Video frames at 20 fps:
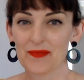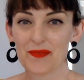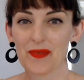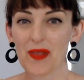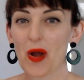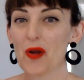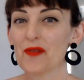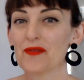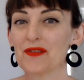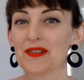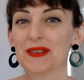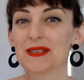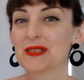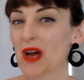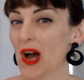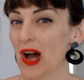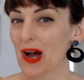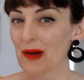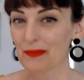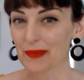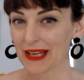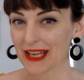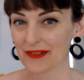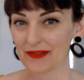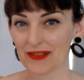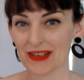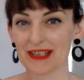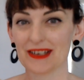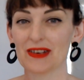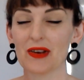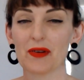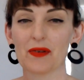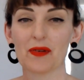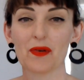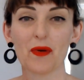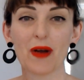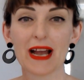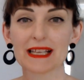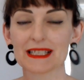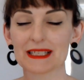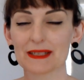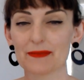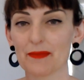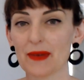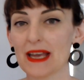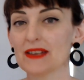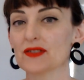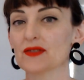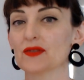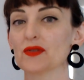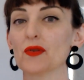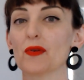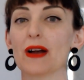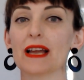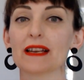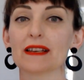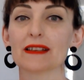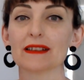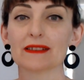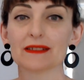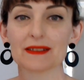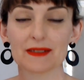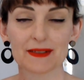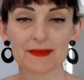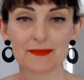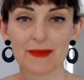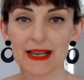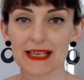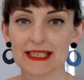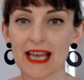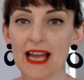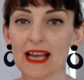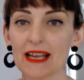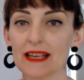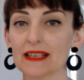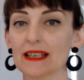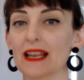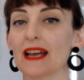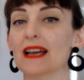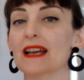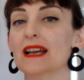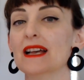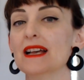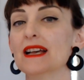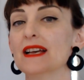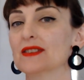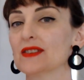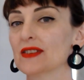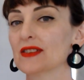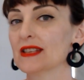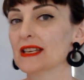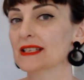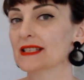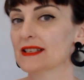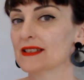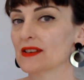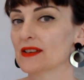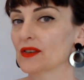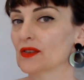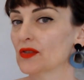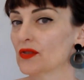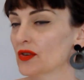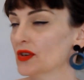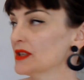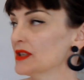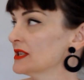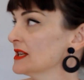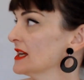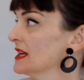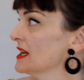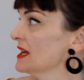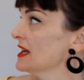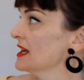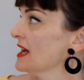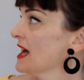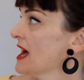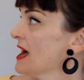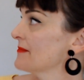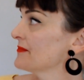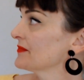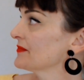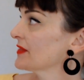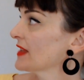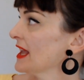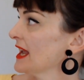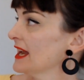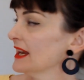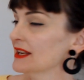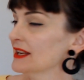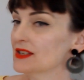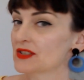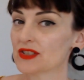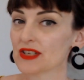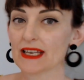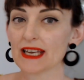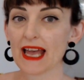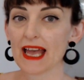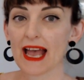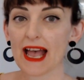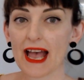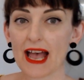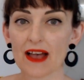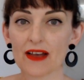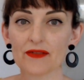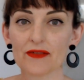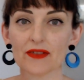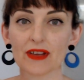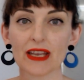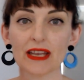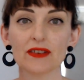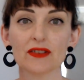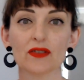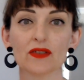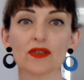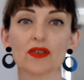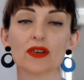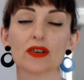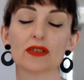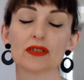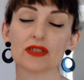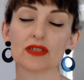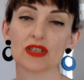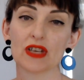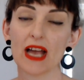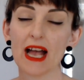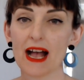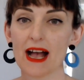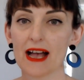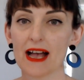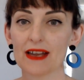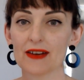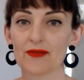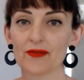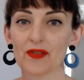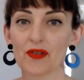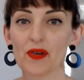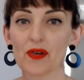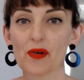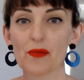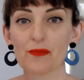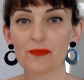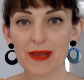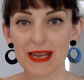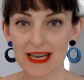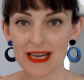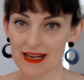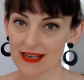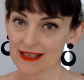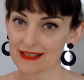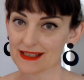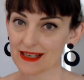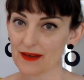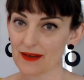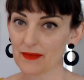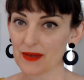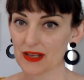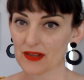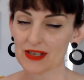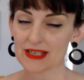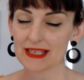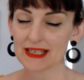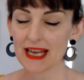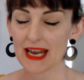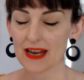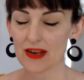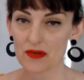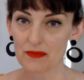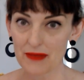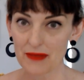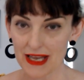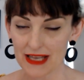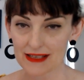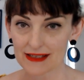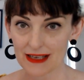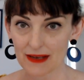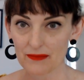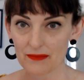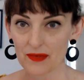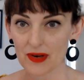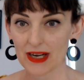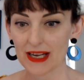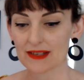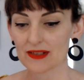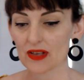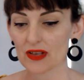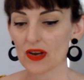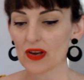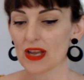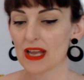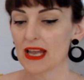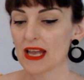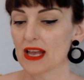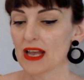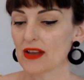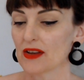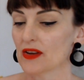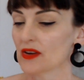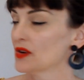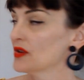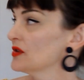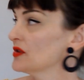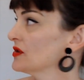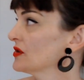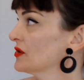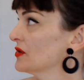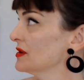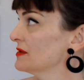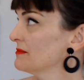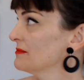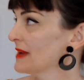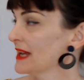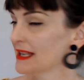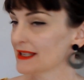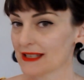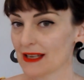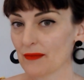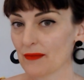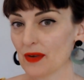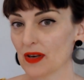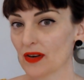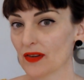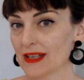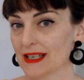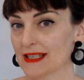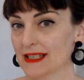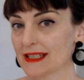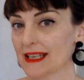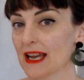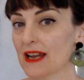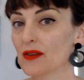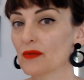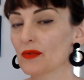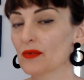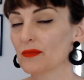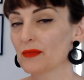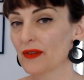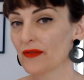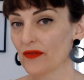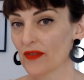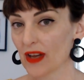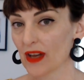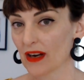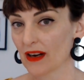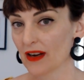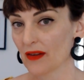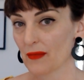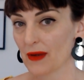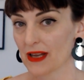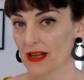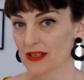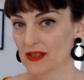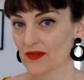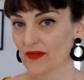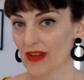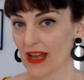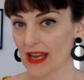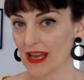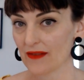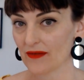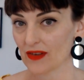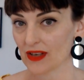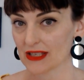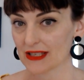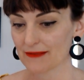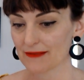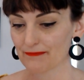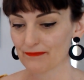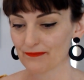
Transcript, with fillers: over the top, even, you know, quite special, quite spectacular. So this is a good energy to have in your chart for meeting someone the day you met somebody. So, you know, you could meet someone on this day and it would be very much favored.